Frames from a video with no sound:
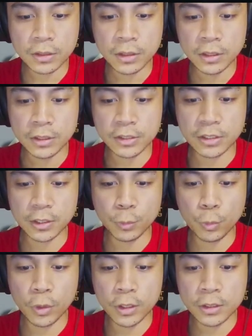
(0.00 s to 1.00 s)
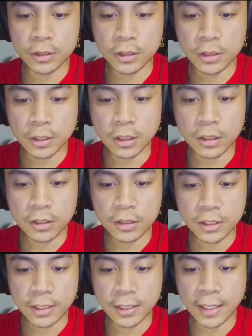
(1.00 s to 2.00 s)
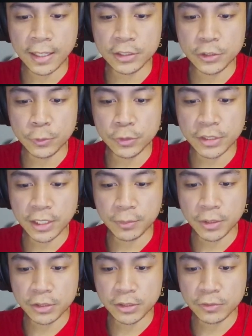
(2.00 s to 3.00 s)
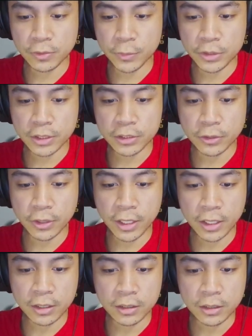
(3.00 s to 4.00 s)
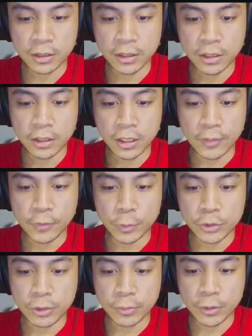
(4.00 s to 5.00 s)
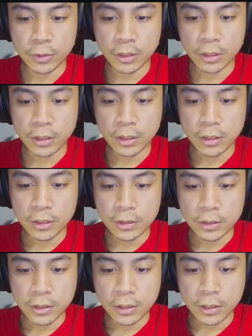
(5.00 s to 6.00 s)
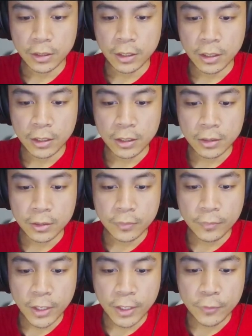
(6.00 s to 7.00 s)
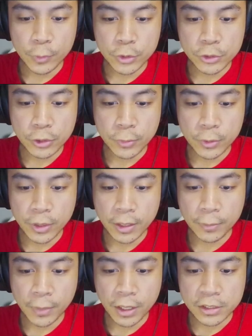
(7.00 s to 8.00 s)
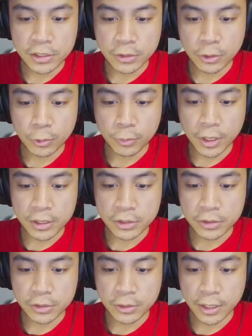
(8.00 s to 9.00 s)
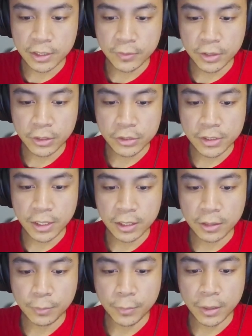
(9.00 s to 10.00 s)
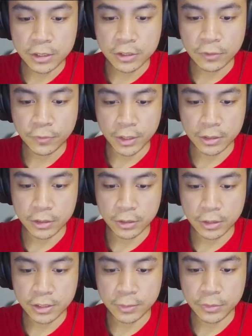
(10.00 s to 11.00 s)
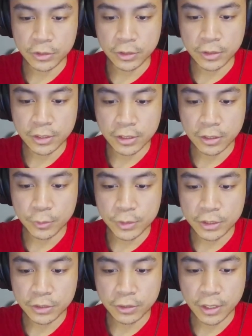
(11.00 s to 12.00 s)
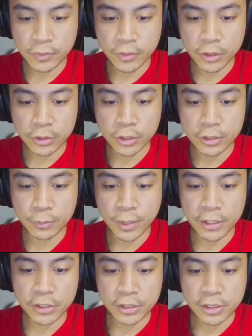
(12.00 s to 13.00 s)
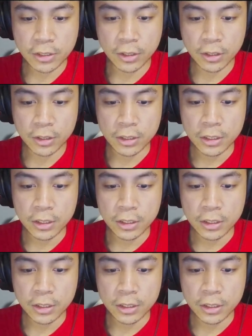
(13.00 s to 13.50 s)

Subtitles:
Discard 1 card and add 2 Ursatic monsters from your deck to your hand. If you would tribute a monster or monsters to activate an Ursatic monster effect, except the turn this card was sent to the graveyard, you can banish this card